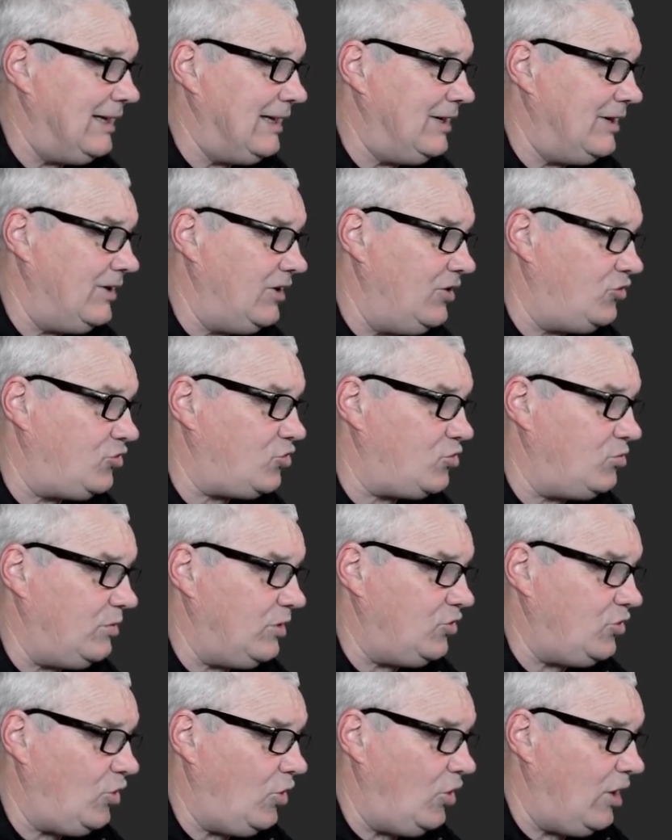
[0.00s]

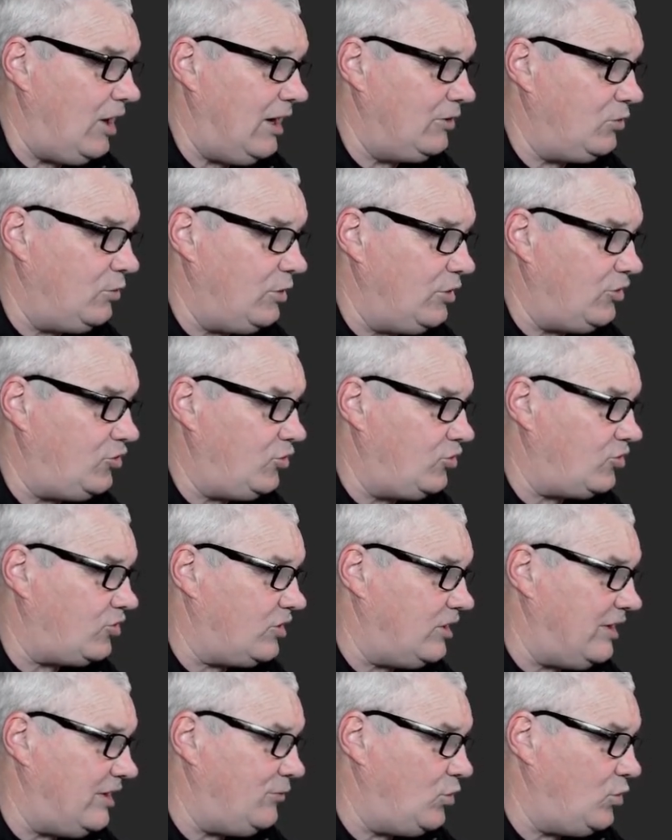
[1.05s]
instrument height, your reduced
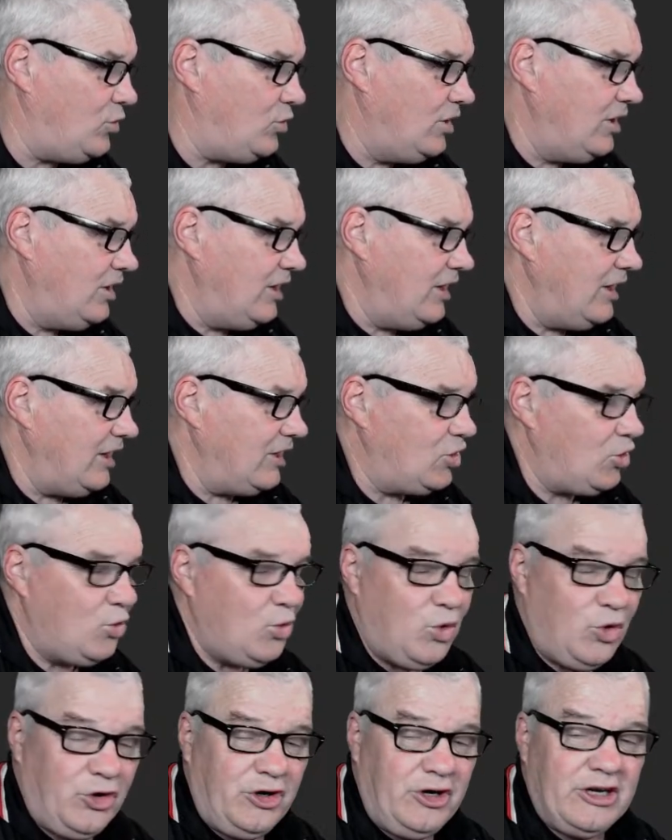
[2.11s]
level and
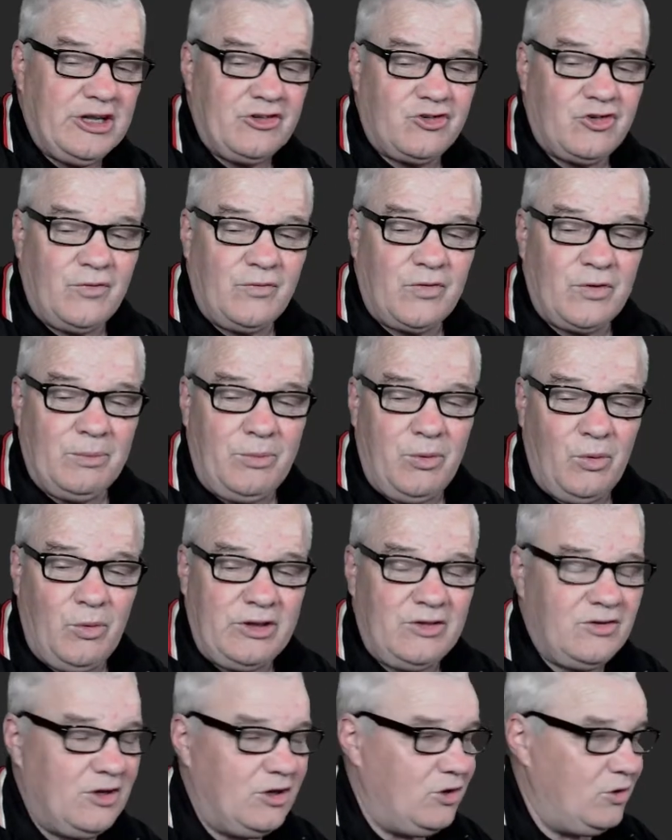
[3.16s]
coordinates of the
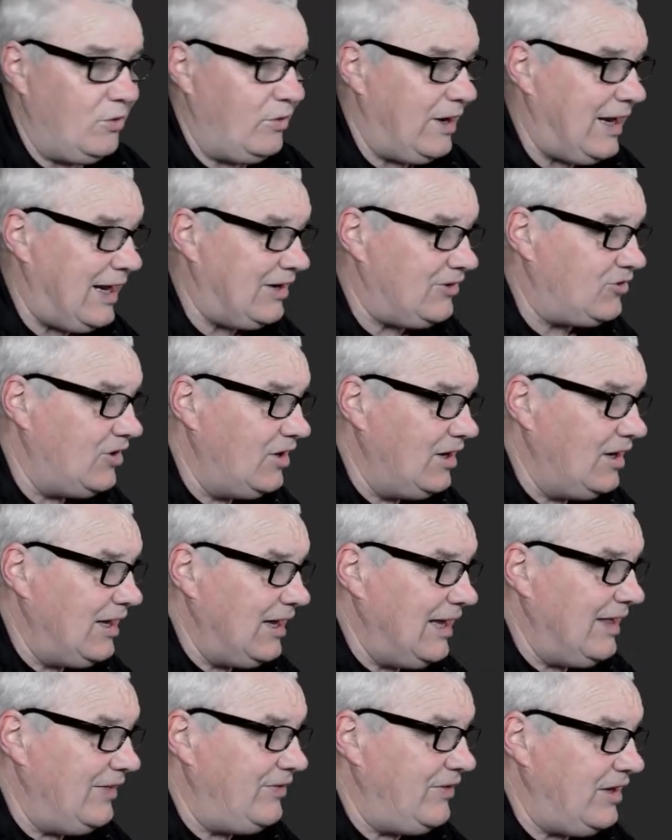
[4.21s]
point that you're at,
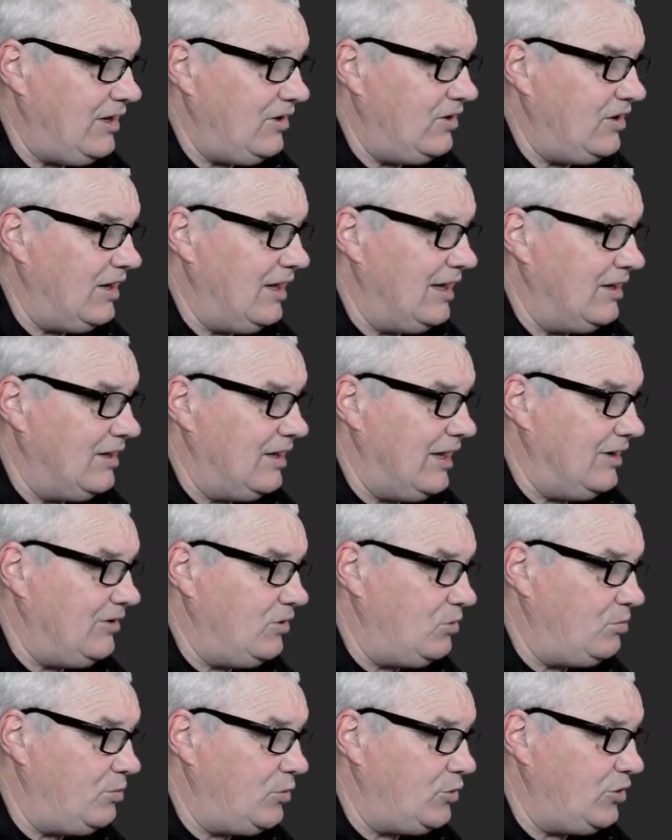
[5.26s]
then and
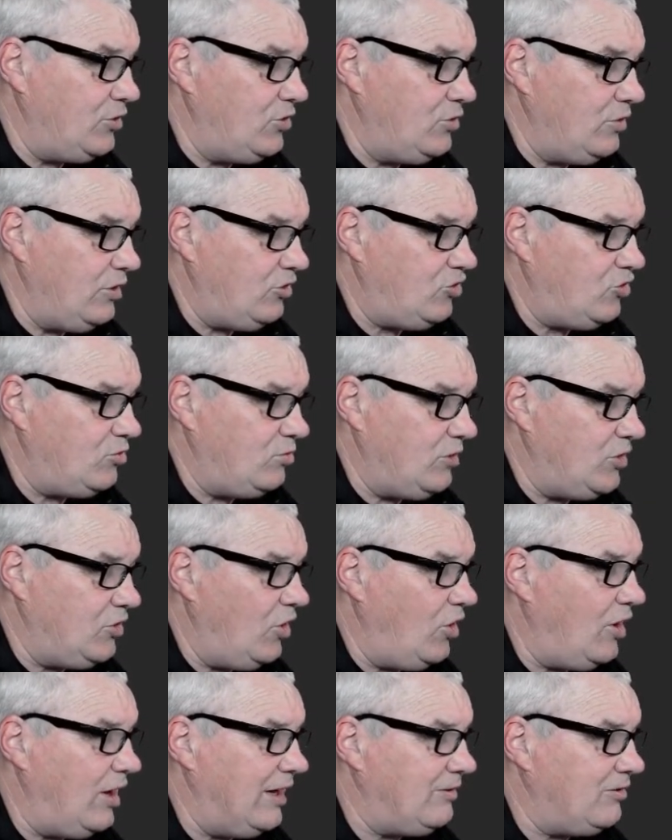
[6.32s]
you put in your instrument
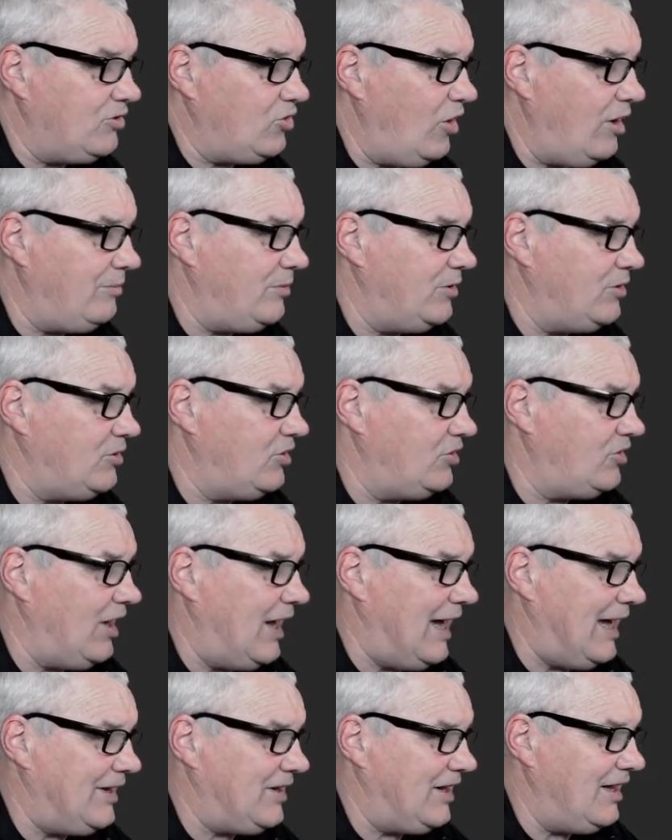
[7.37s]
height, type in your
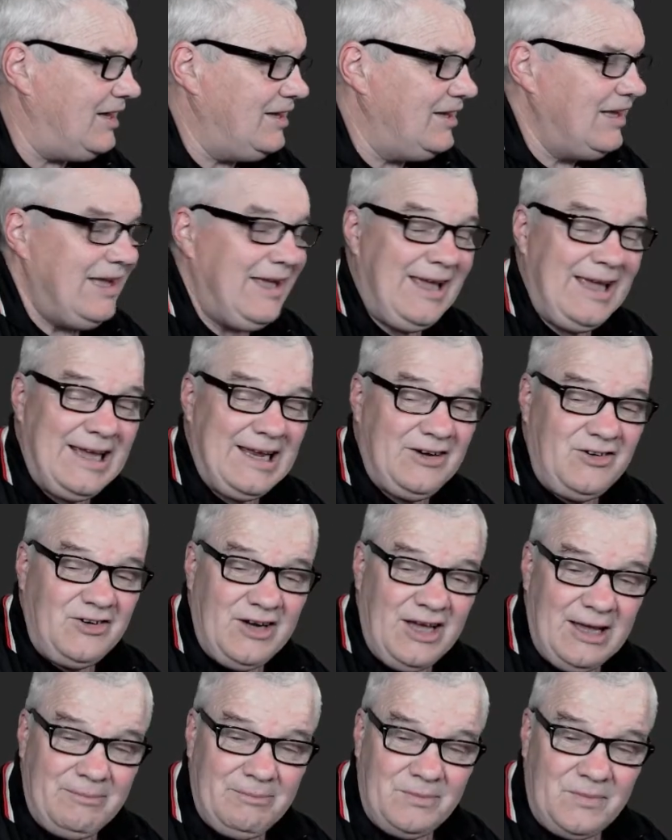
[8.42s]
data, and
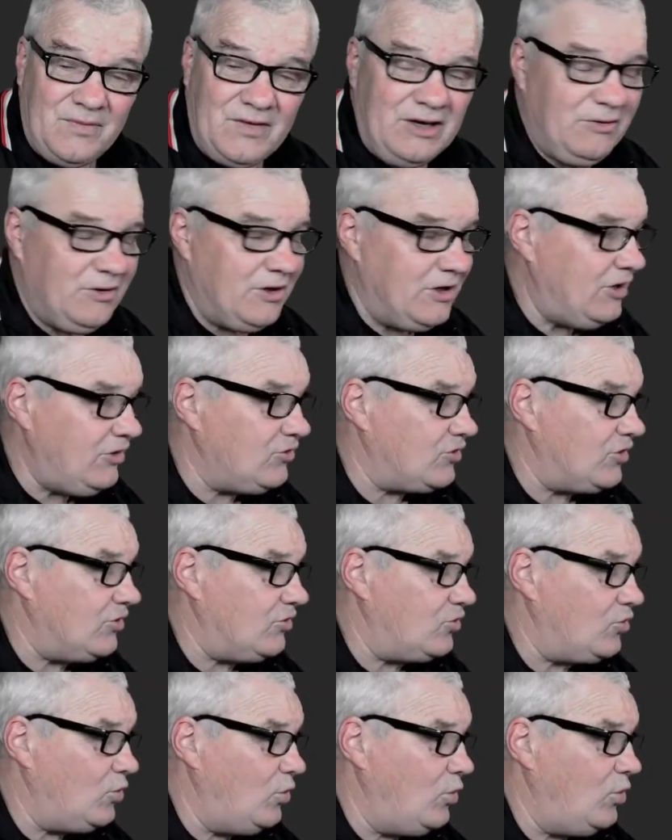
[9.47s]
there it is.
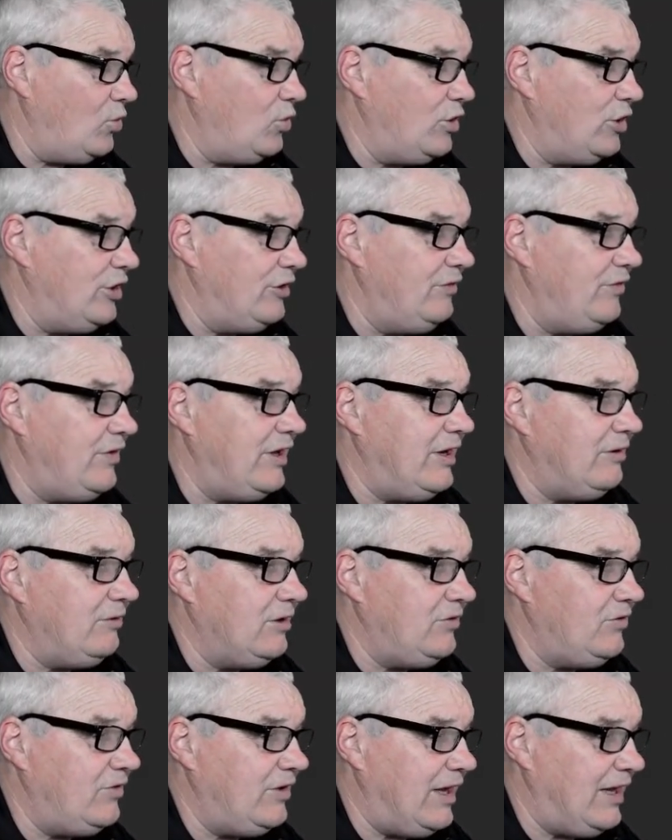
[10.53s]
It's all in there
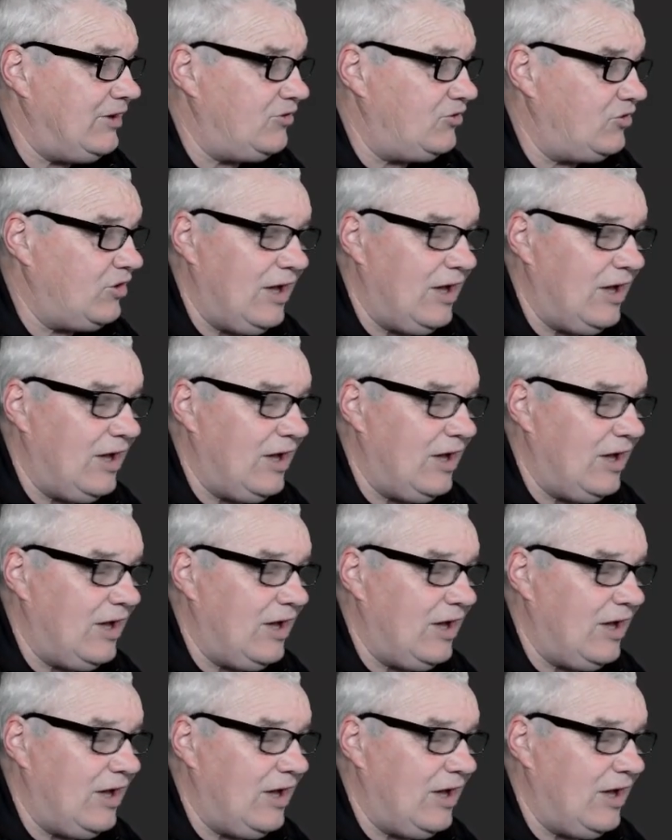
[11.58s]
in that